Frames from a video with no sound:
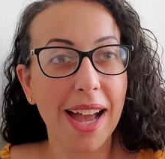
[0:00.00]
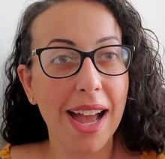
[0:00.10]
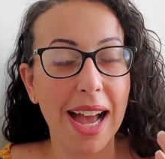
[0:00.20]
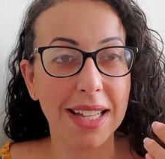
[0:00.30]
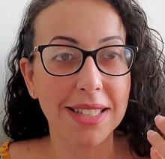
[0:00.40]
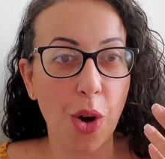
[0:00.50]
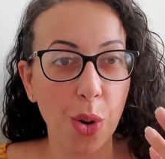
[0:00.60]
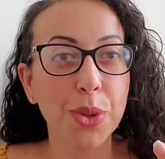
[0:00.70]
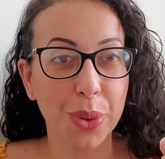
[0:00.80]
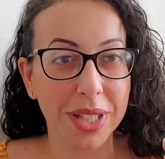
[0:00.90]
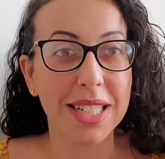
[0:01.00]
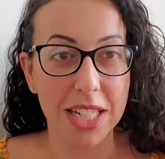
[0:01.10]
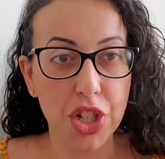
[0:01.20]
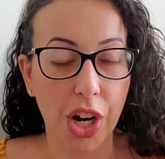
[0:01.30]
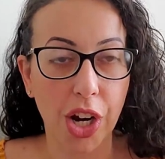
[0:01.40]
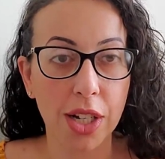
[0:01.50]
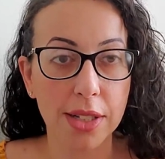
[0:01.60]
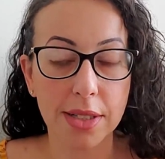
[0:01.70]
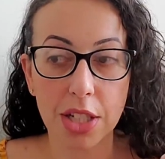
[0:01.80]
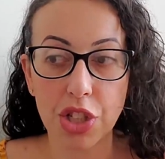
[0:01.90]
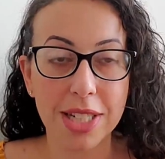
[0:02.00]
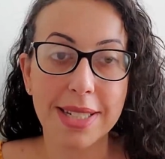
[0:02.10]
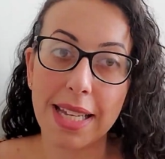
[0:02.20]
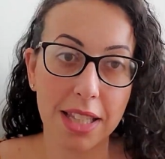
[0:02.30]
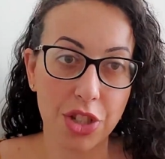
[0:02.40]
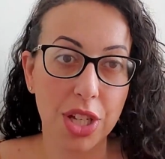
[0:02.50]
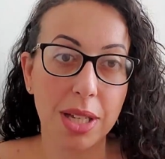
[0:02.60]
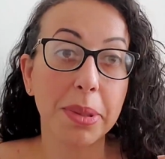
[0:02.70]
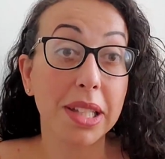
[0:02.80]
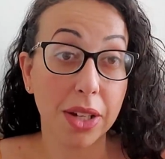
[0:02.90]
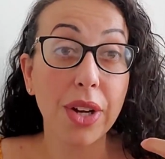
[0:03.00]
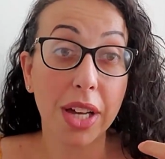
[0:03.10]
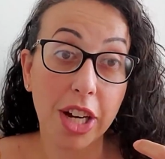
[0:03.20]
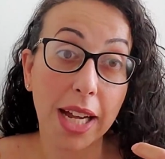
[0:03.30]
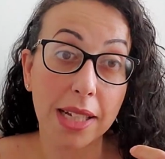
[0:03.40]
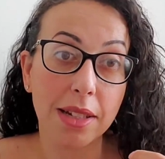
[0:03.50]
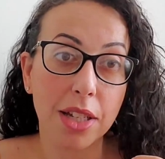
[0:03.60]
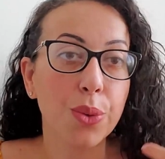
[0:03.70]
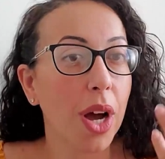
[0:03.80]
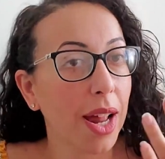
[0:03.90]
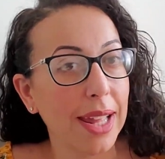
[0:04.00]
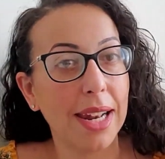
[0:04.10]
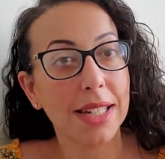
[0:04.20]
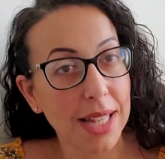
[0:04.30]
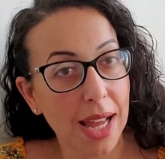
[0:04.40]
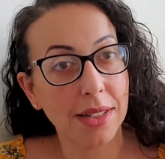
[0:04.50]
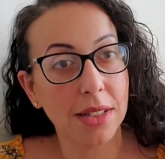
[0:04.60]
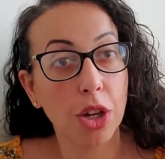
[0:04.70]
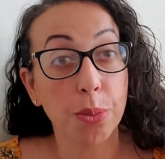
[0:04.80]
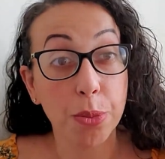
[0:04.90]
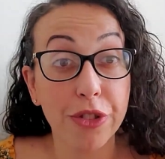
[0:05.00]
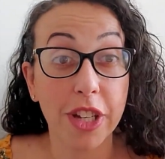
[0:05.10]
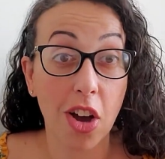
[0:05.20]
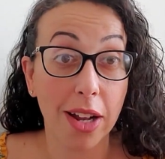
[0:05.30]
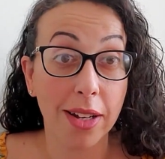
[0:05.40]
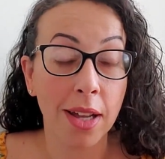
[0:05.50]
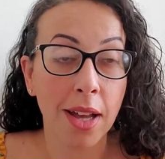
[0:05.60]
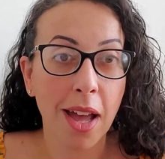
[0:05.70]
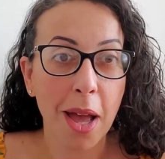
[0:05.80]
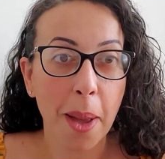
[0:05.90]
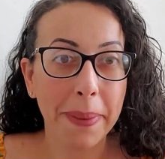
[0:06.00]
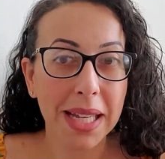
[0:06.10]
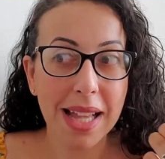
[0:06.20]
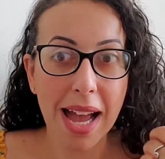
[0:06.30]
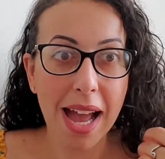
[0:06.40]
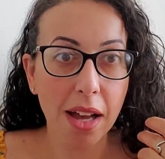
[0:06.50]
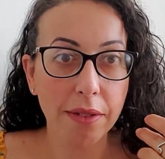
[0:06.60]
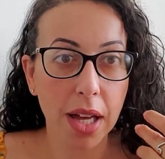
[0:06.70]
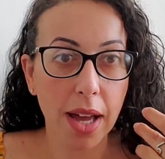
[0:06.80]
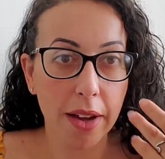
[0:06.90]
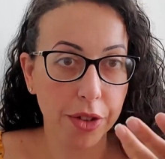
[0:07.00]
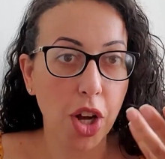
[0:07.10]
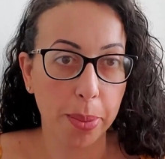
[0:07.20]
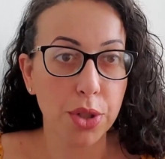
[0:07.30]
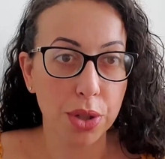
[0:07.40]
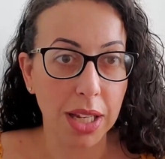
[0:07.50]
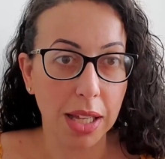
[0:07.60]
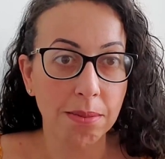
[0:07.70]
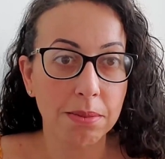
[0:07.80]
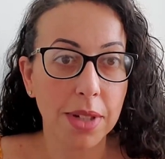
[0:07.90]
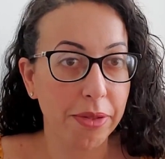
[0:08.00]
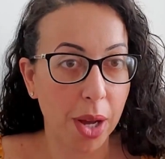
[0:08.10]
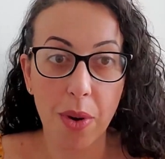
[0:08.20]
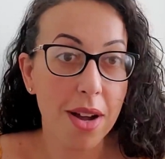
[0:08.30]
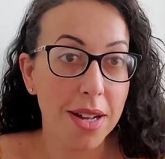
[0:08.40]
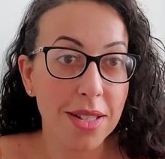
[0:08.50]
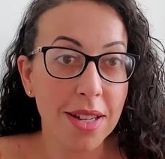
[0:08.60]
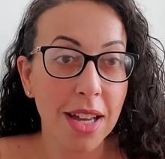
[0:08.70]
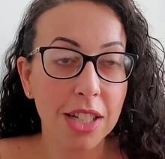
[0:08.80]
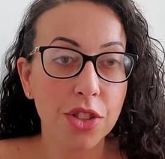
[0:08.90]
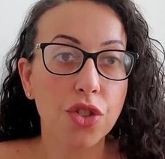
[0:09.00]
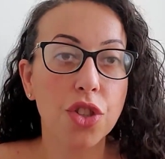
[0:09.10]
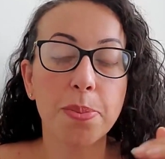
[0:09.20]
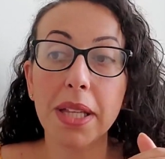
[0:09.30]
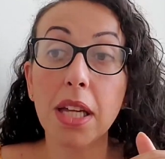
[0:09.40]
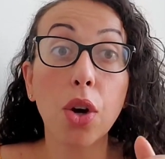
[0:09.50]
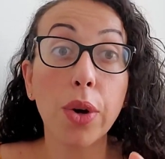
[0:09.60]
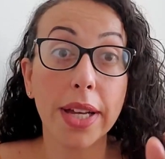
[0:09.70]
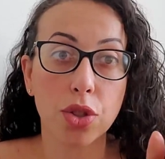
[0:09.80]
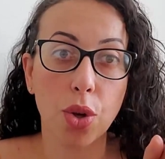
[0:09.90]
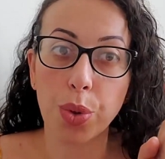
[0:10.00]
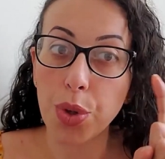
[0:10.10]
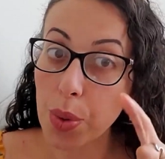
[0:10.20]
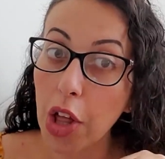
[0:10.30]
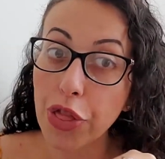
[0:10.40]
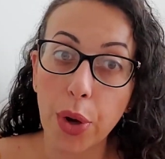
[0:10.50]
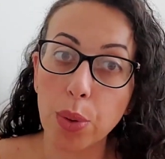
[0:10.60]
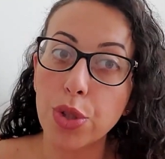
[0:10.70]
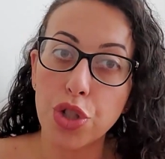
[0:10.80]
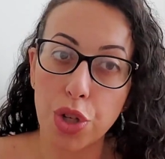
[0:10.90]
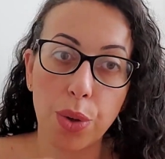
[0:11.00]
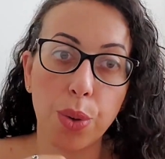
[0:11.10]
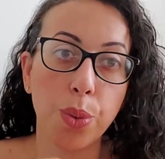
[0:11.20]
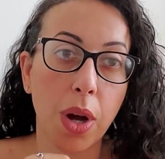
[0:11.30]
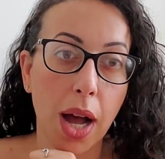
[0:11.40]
as a homeschooling teacher to just take the sheet and be like, okay, great, you got 8 out of 10, moving on. Because I have every opportunity, if I want, to just be like, okay, so you got those 2